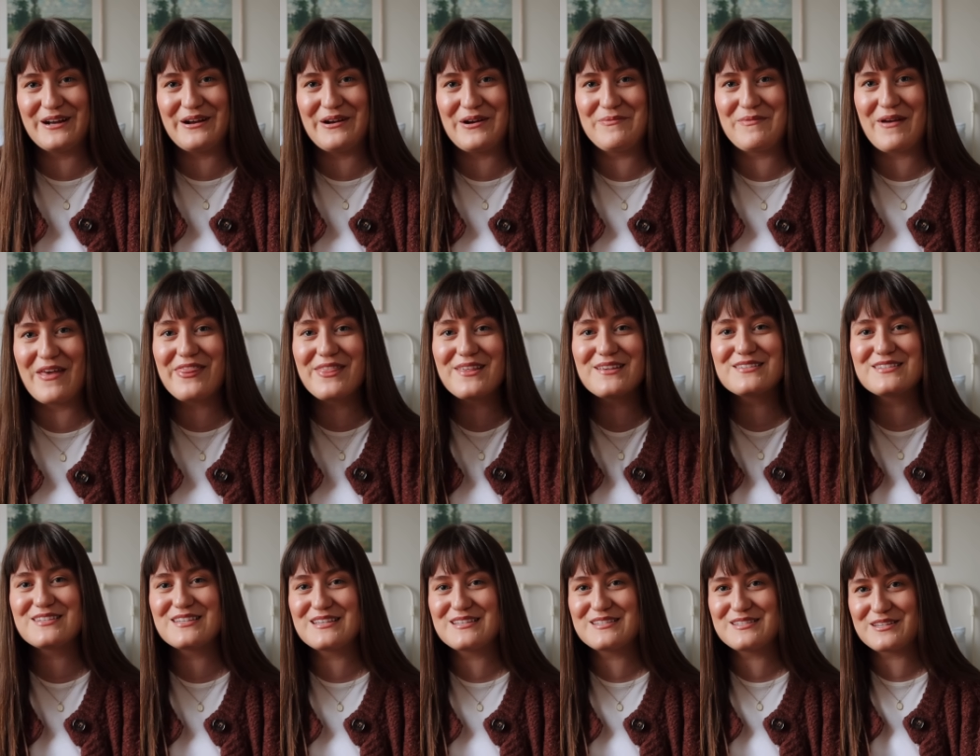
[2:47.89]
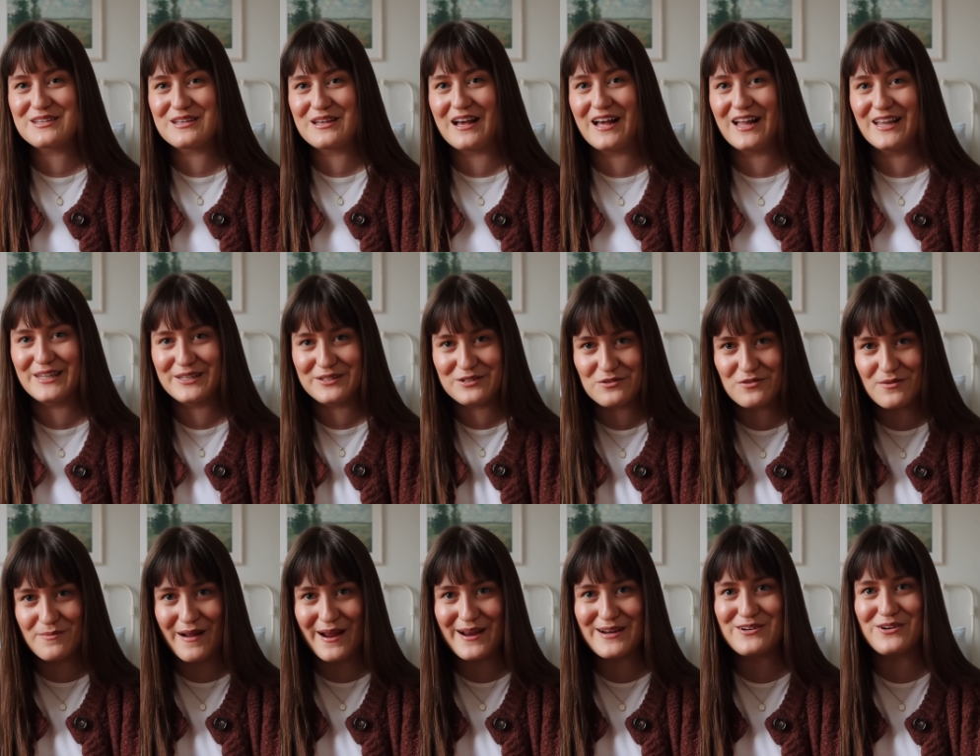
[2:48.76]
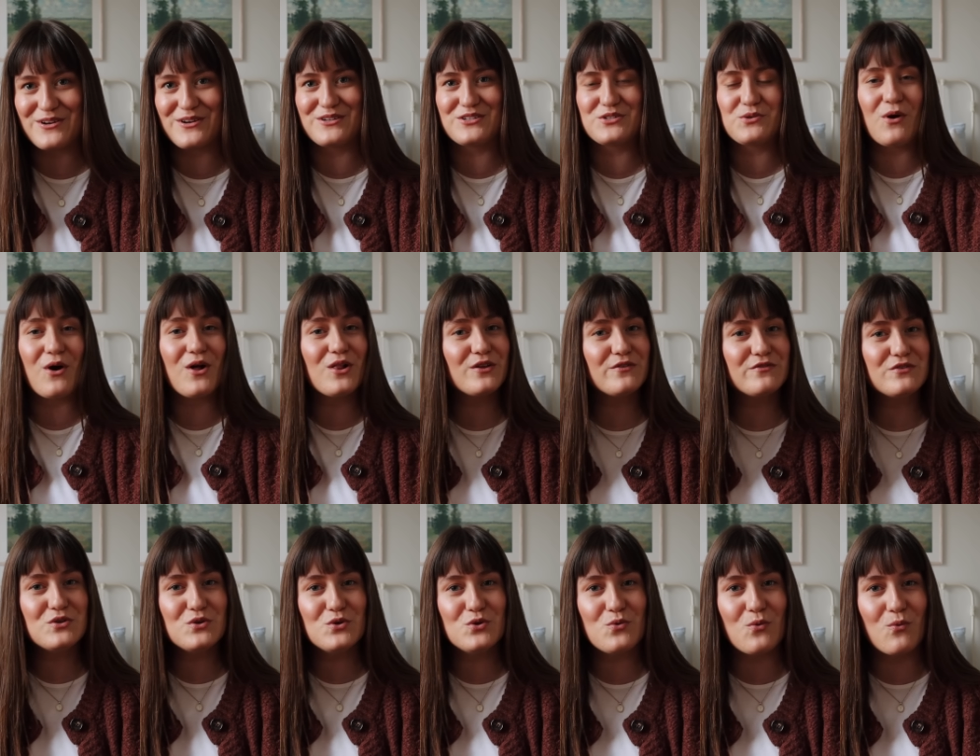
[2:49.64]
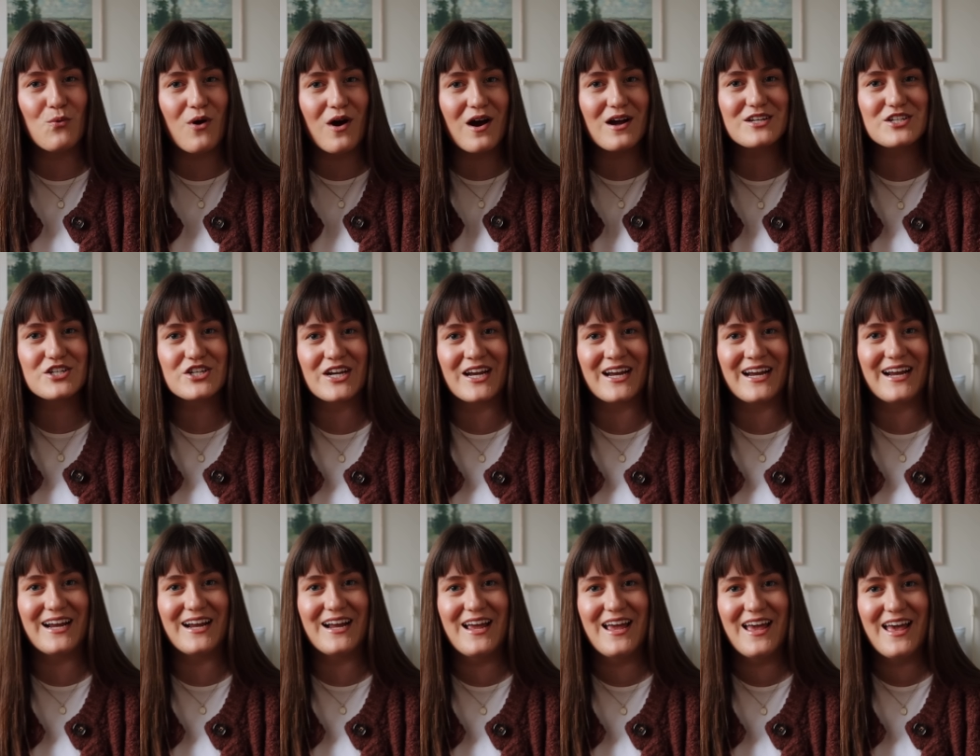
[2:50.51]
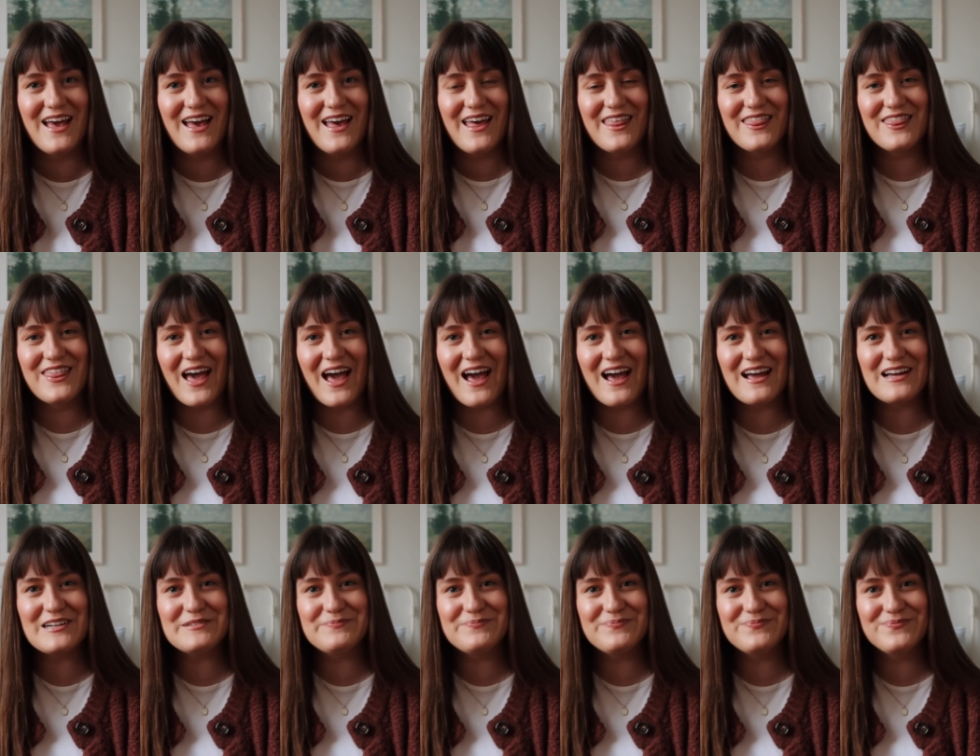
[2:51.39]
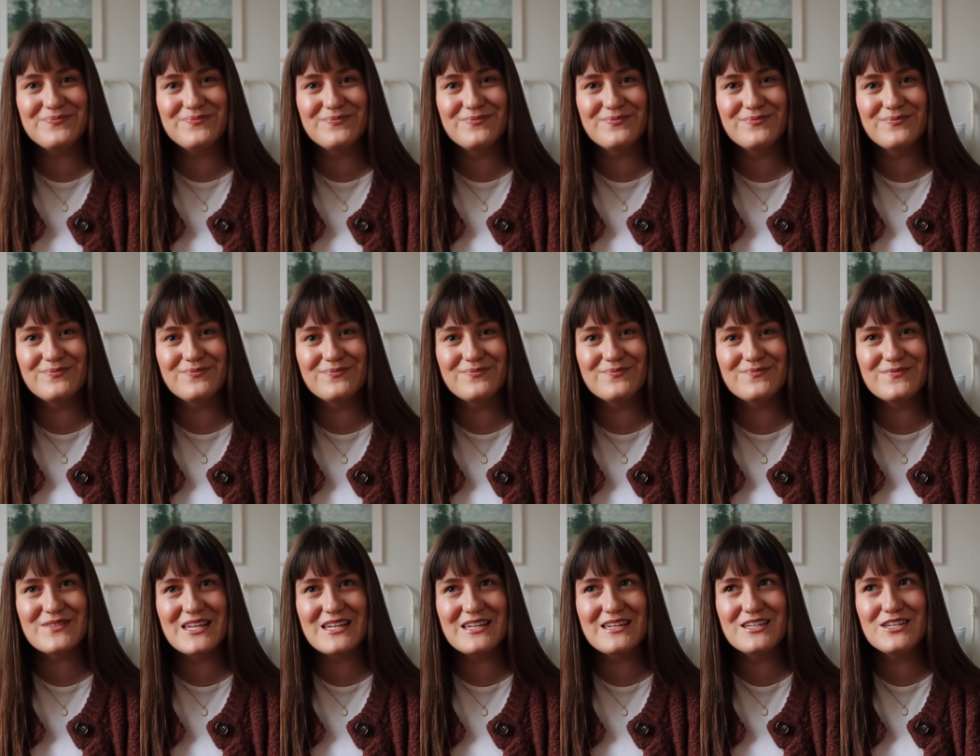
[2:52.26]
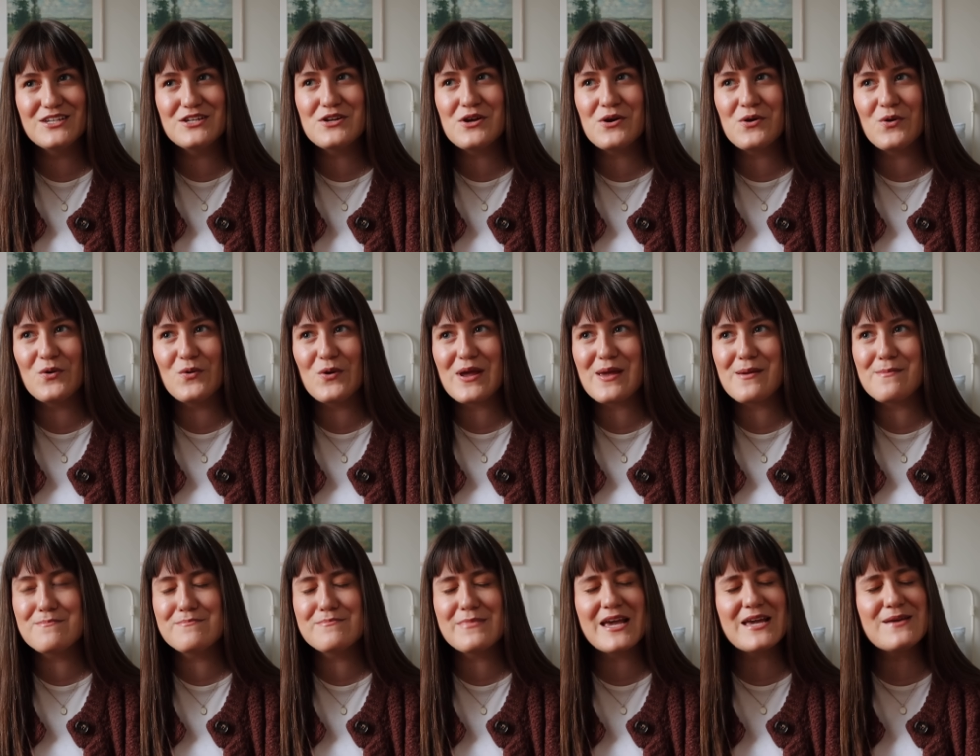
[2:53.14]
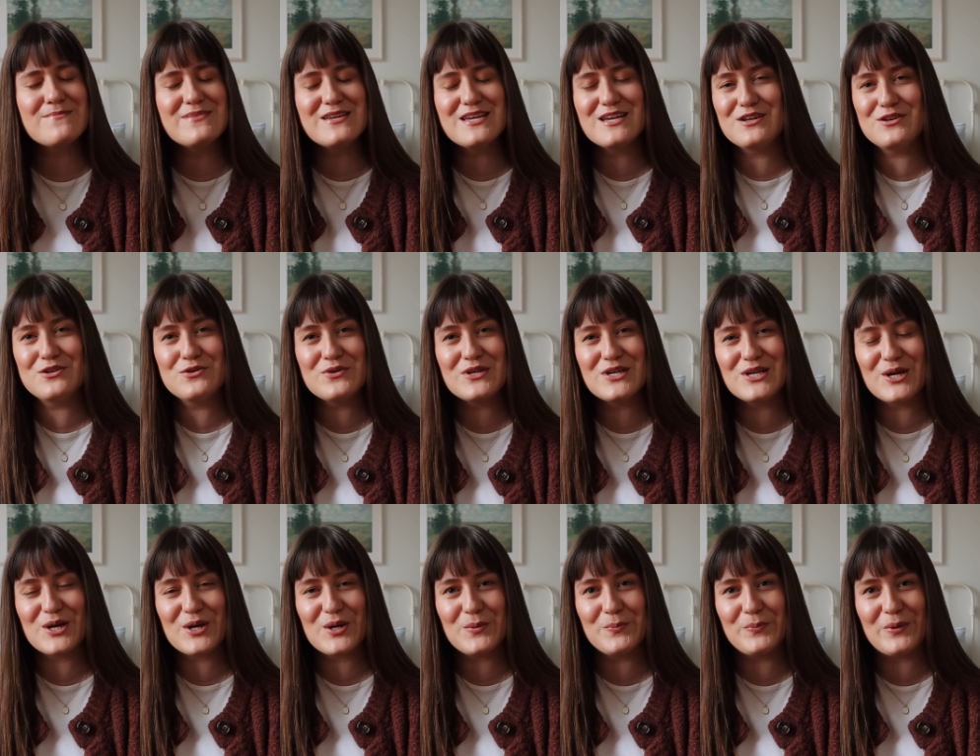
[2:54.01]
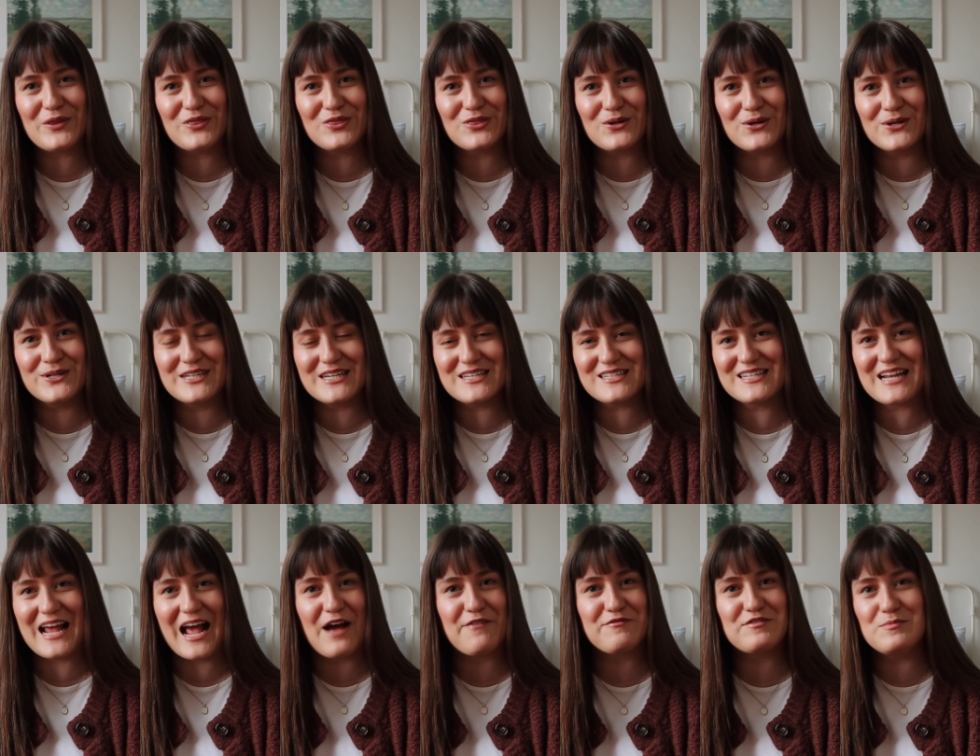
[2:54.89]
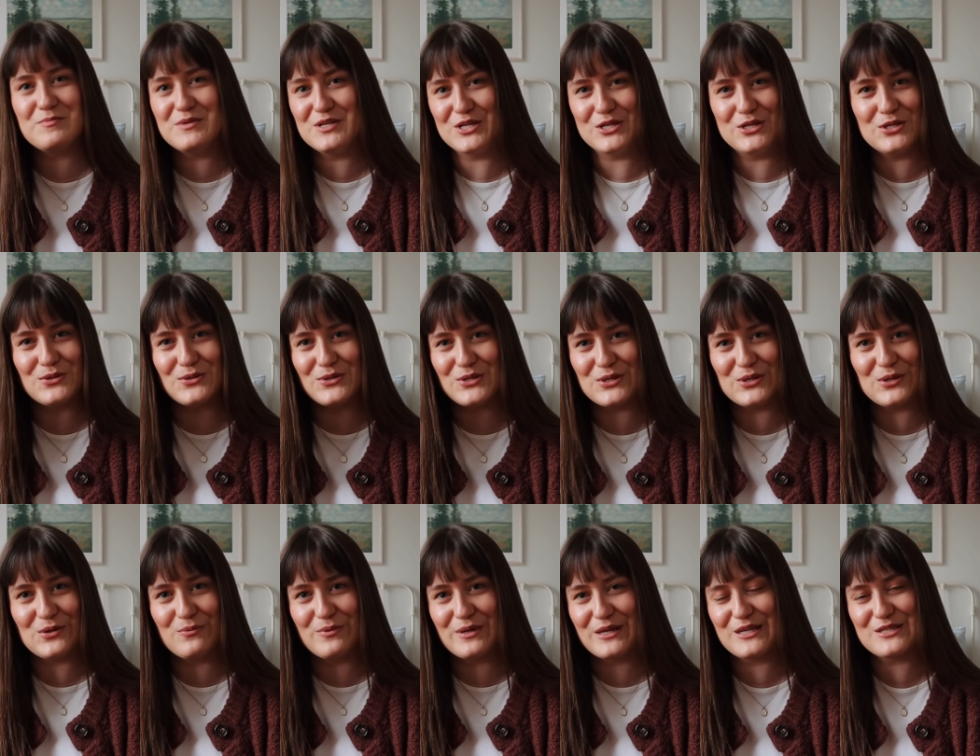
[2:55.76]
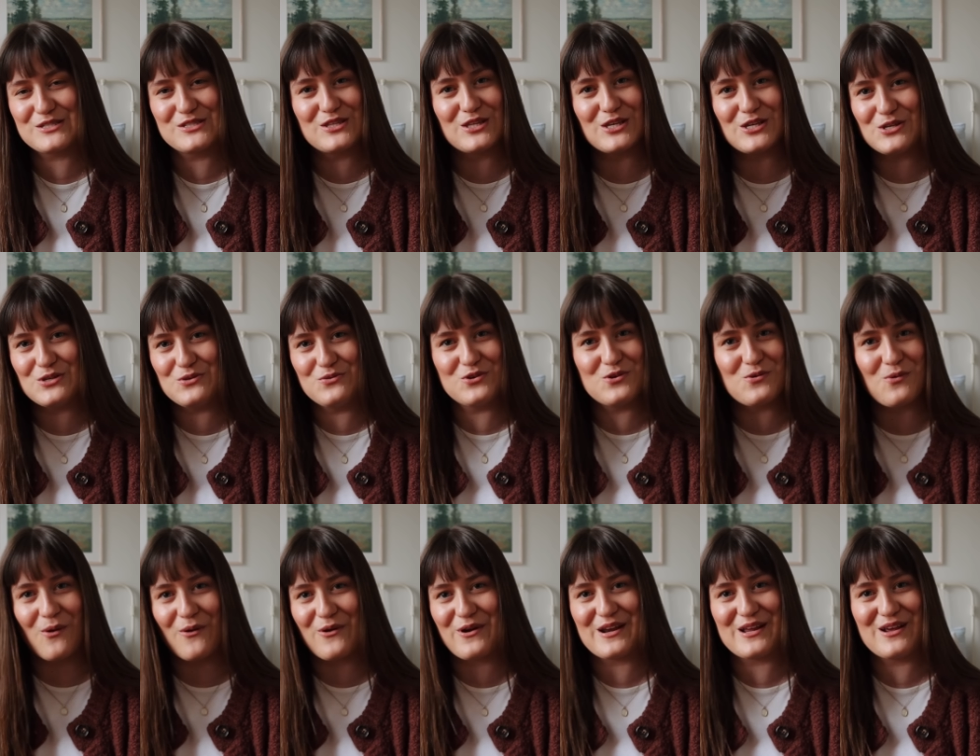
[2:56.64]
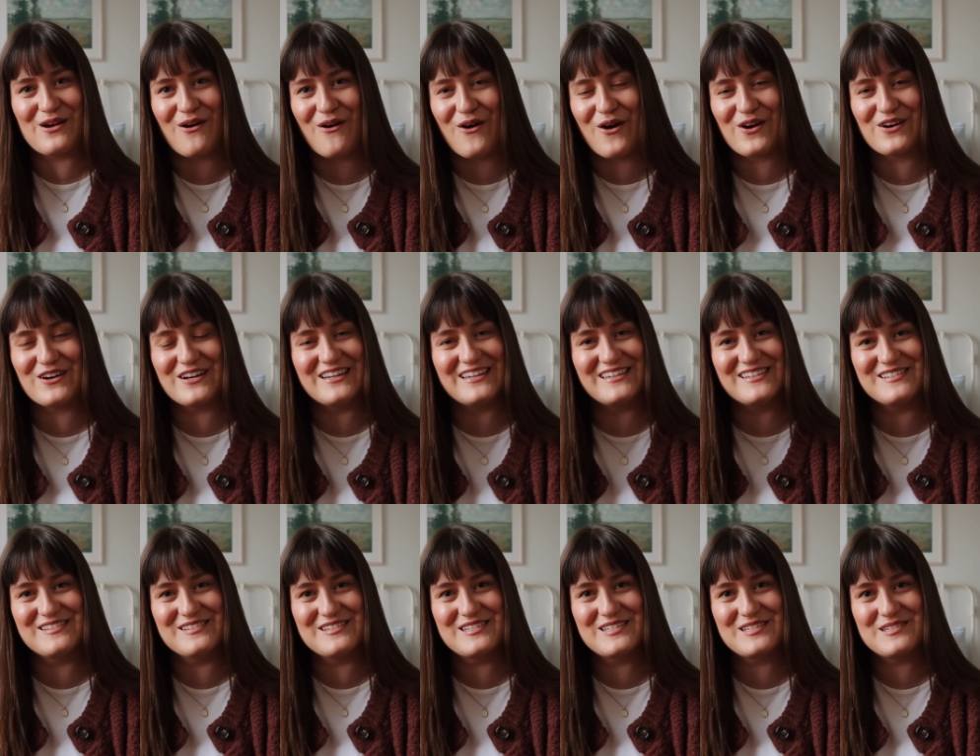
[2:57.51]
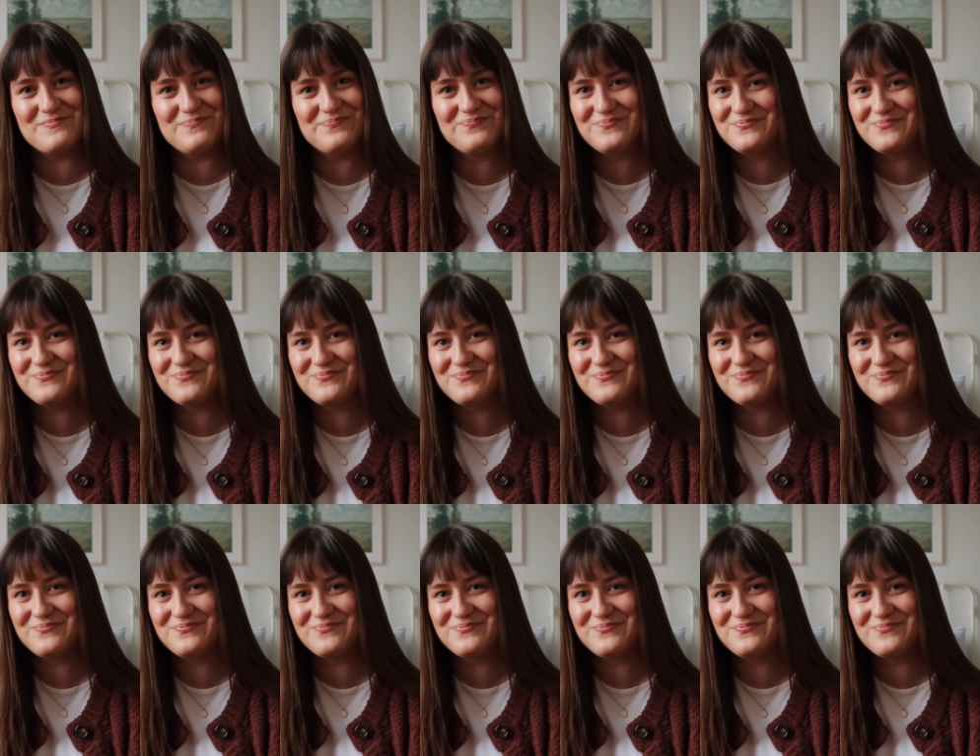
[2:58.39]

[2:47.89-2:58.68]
Um, and this is a little reminder to all of you watching that you know, it may be a new year, but there doesn't have to be a new you because the you you already are is